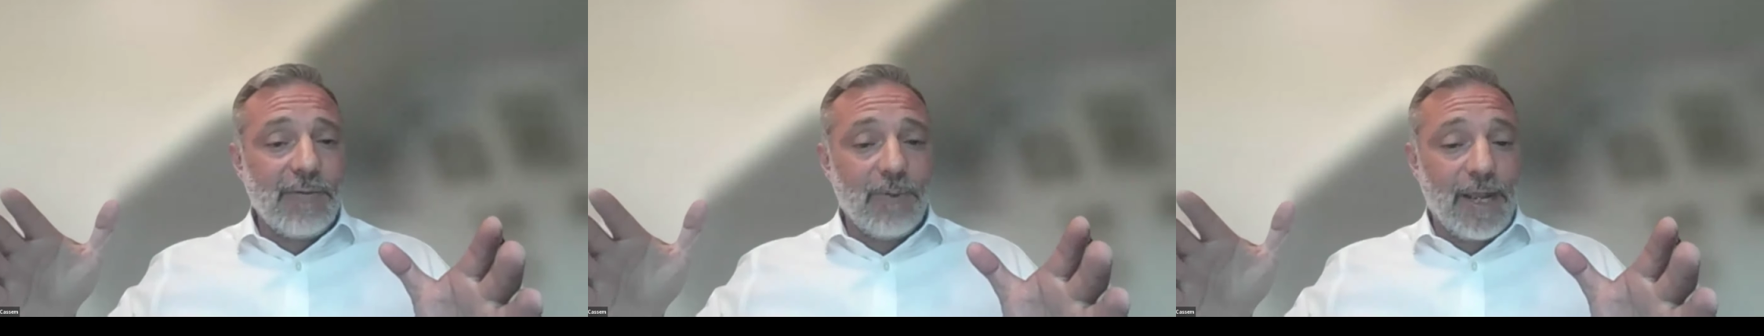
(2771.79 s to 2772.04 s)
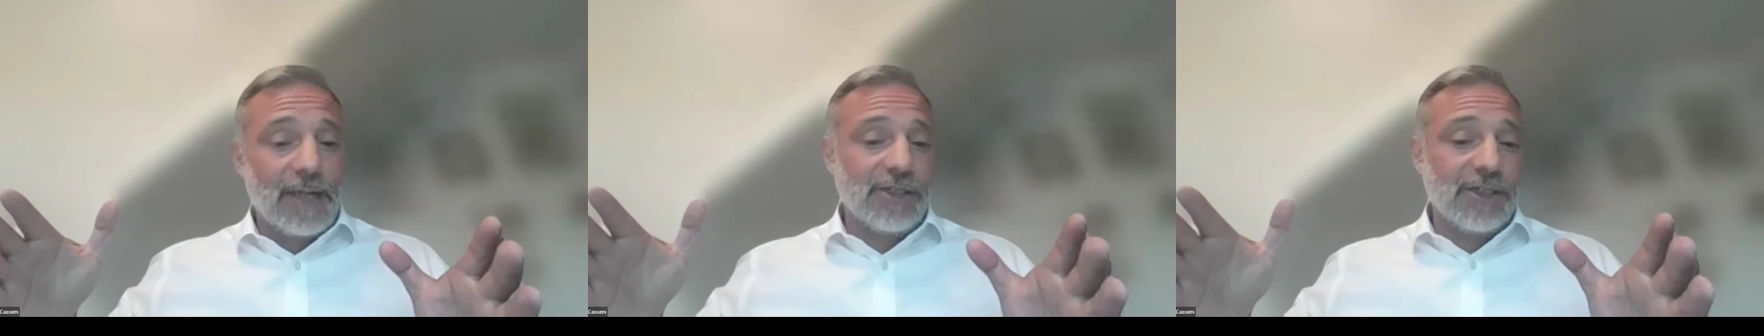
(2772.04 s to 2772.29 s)

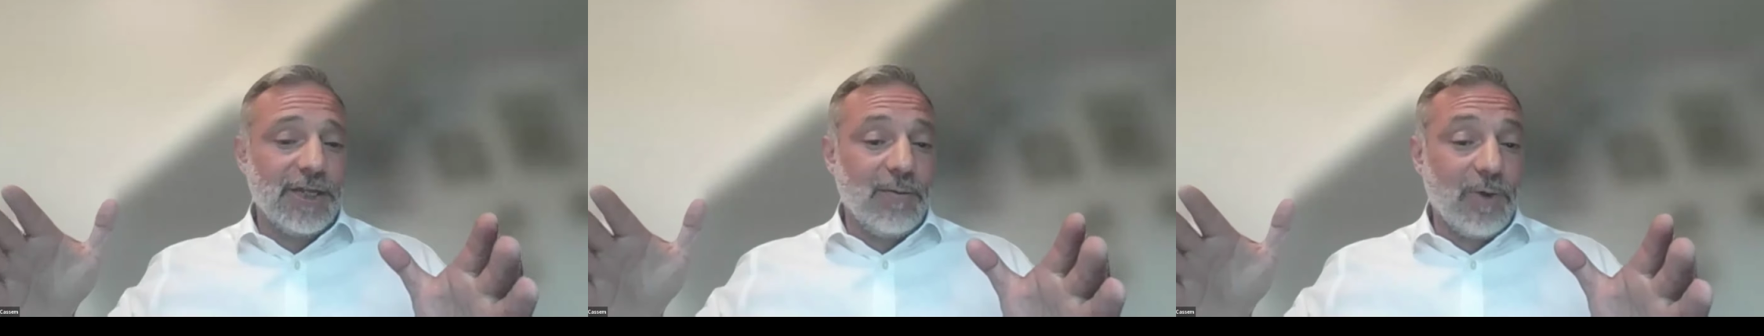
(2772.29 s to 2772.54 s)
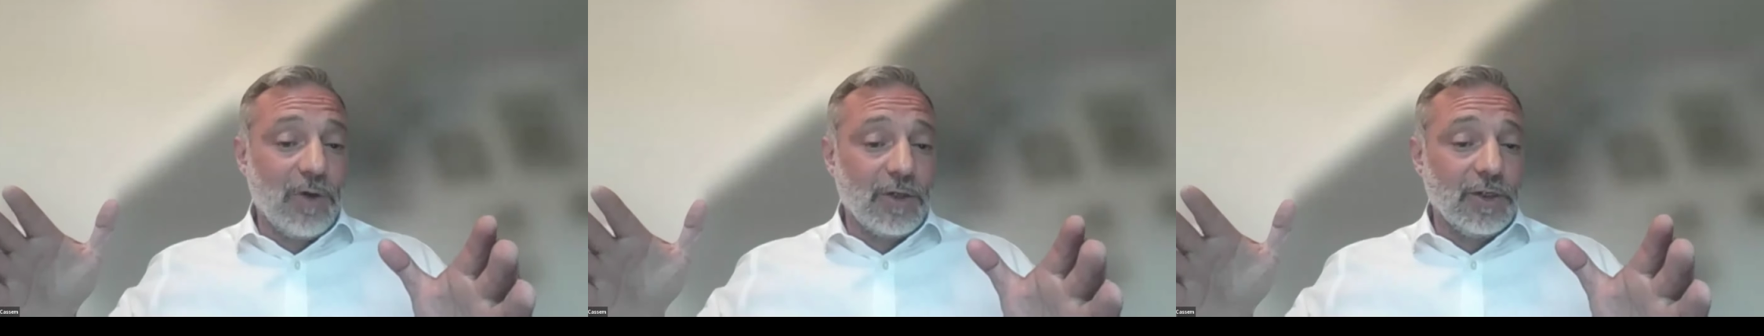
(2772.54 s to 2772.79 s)
well, actually,
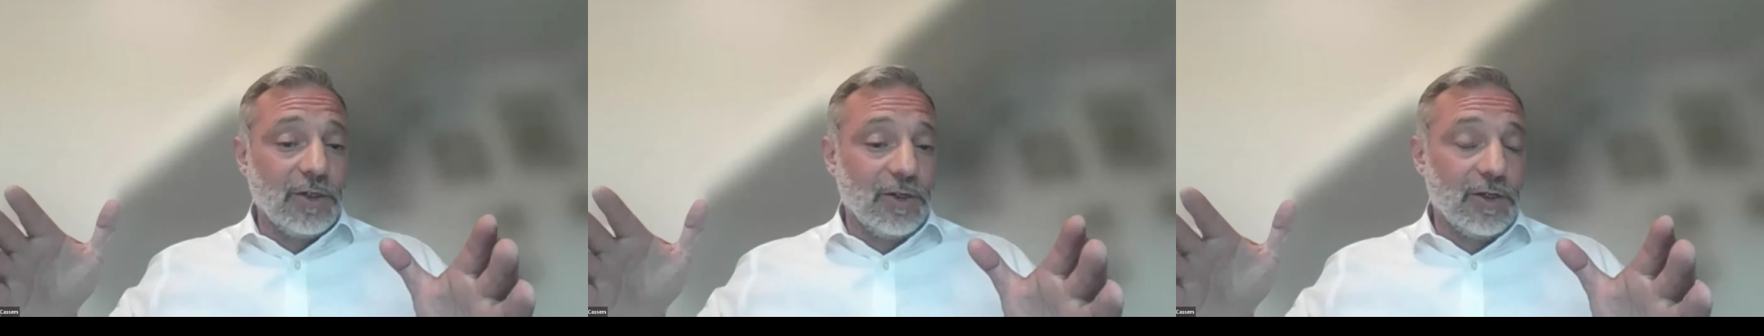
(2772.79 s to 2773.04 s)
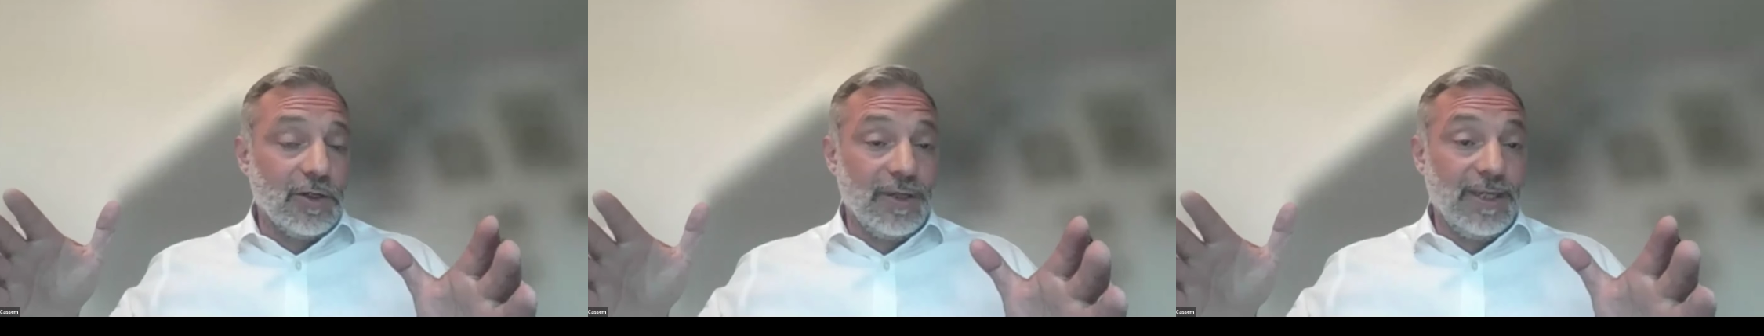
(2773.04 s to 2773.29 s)
we're going to
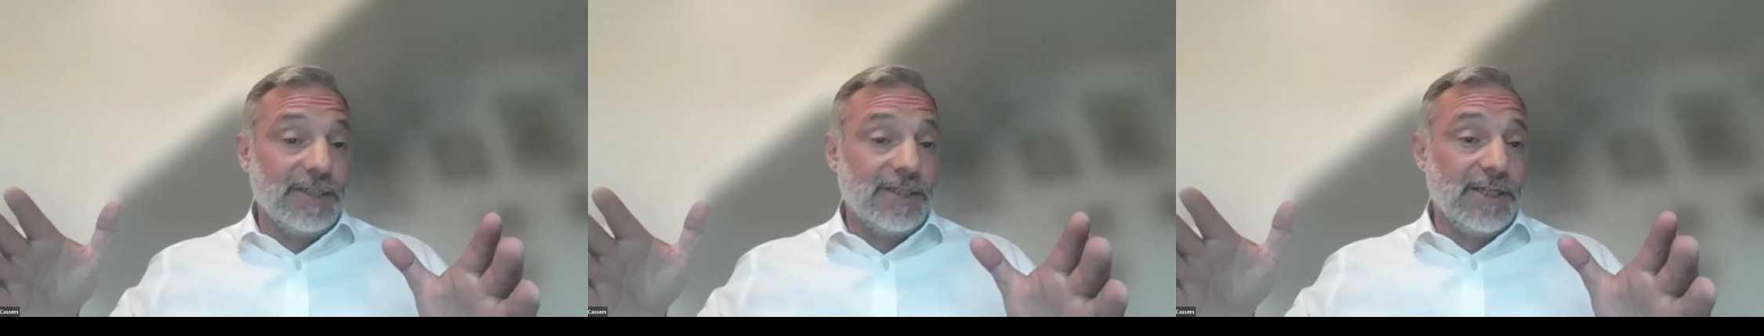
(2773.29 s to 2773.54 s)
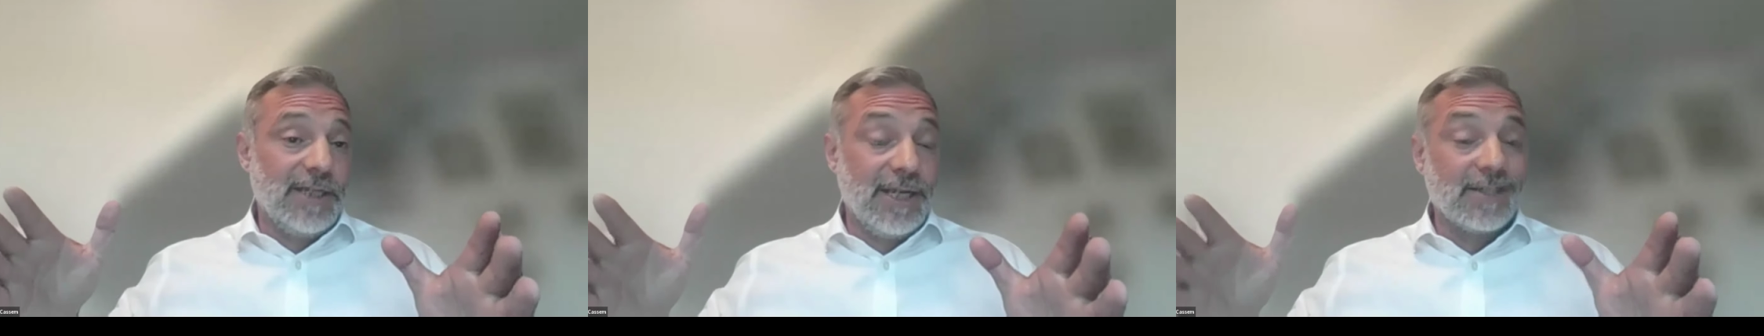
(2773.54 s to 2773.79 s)
look at
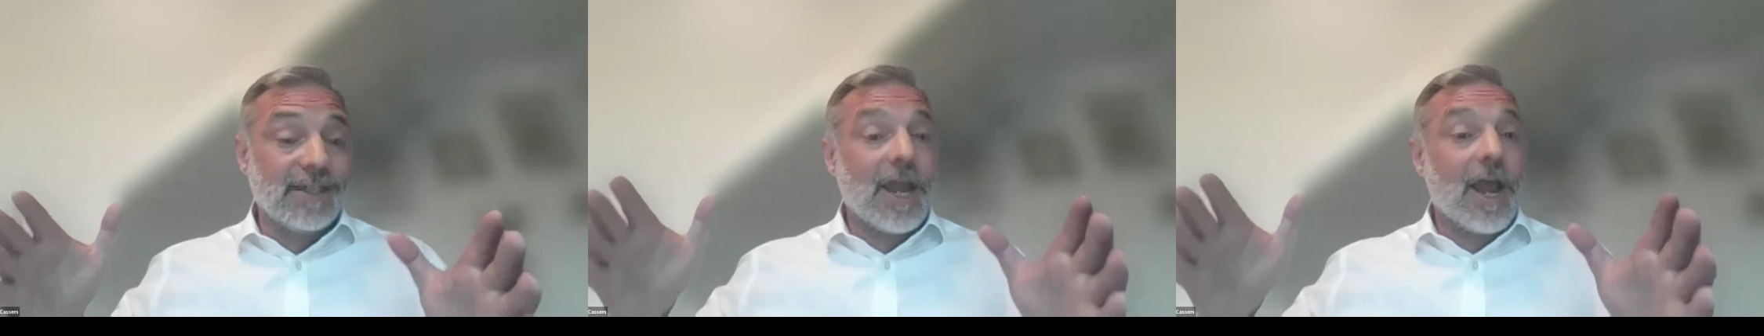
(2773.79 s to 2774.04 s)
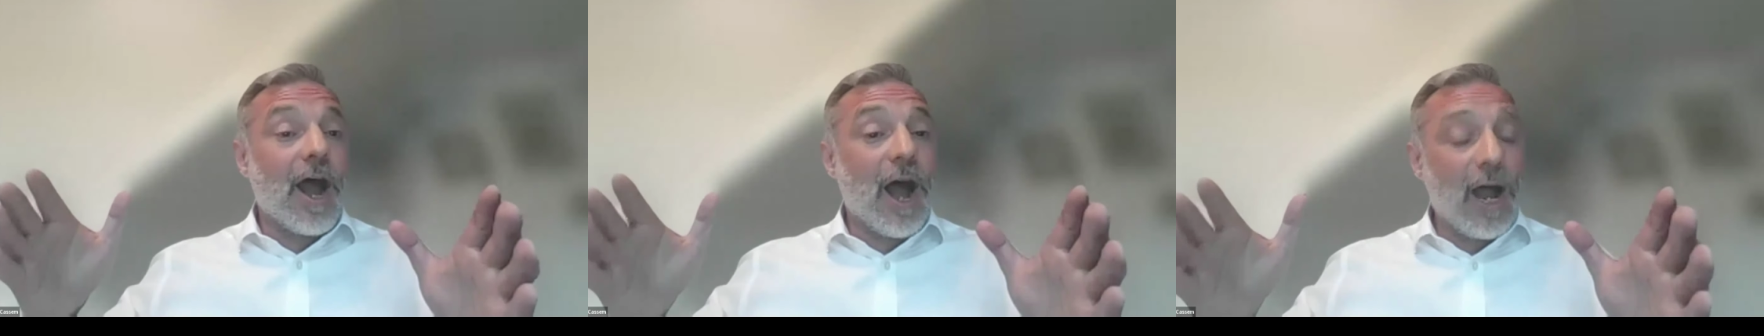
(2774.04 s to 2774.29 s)
this year's
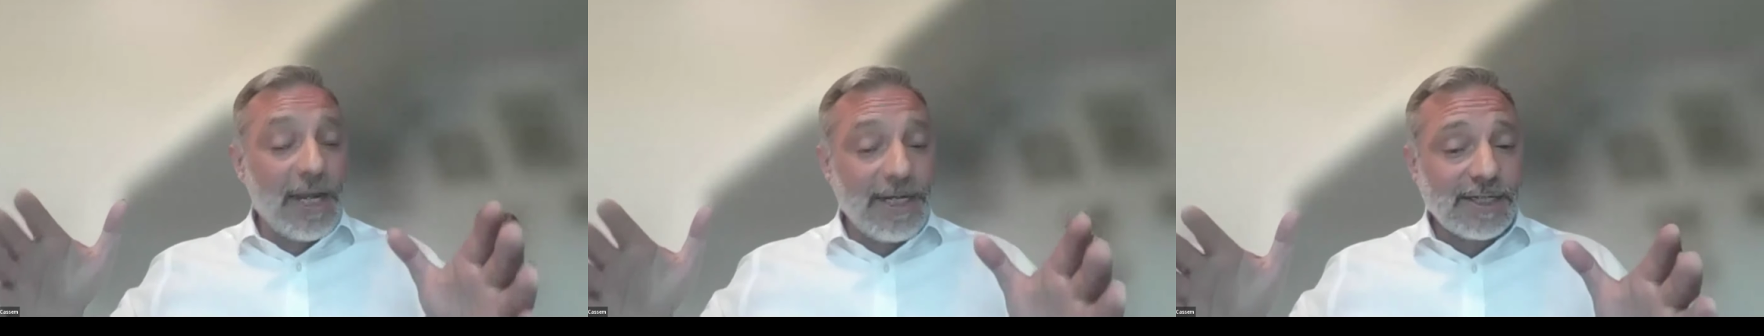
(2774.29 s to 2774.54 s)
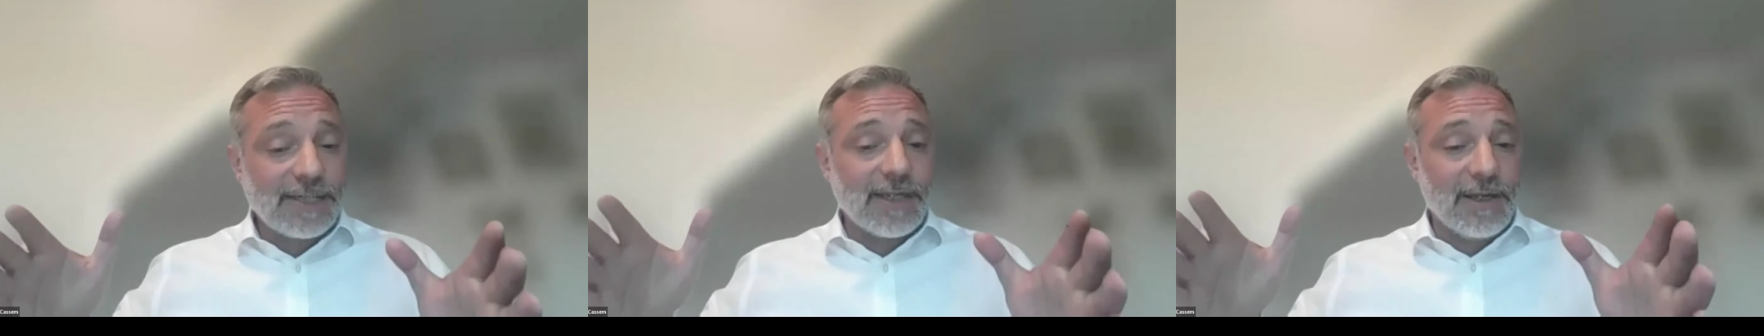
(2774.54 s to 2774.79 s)

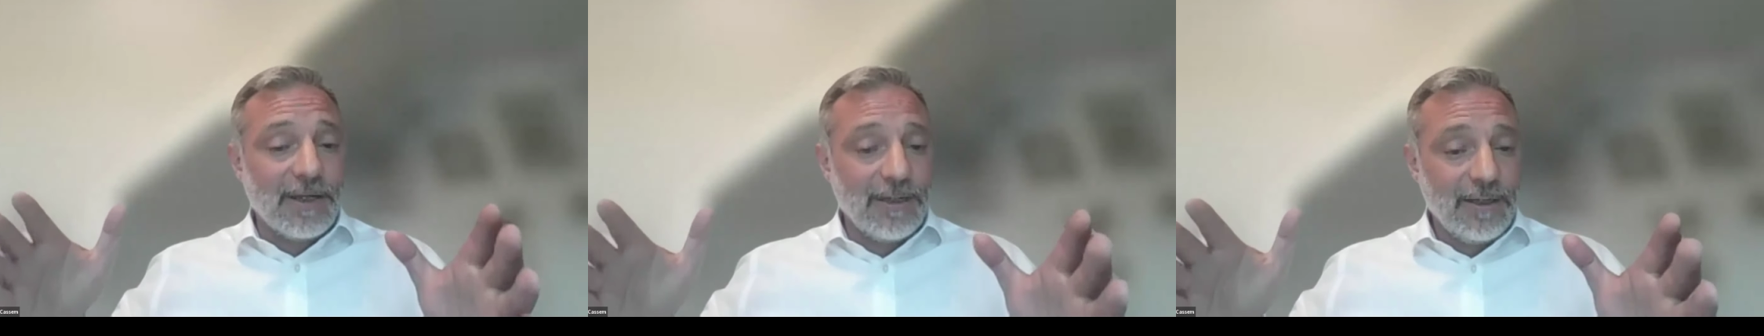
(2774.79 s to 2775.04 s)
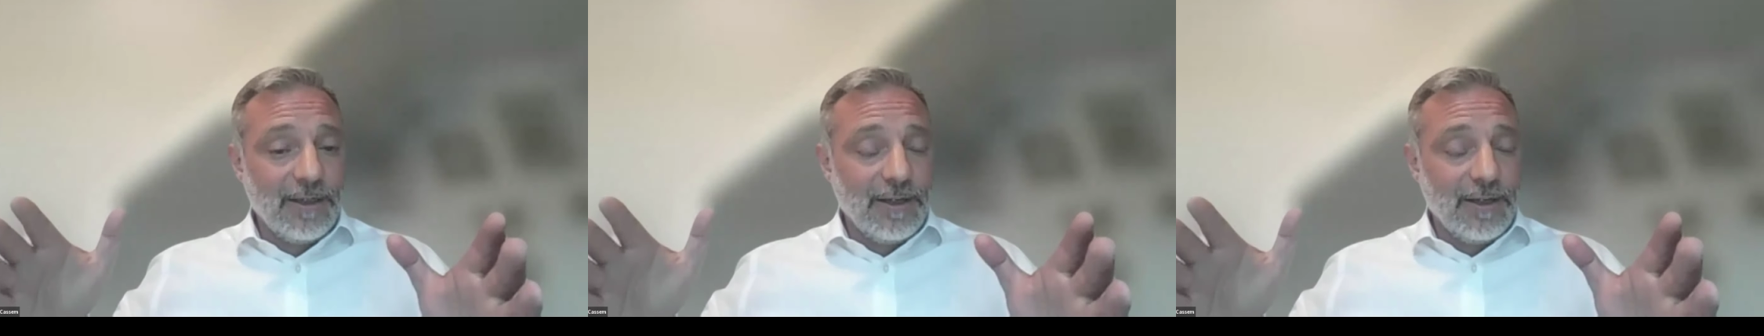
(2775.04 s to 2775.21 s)
ISA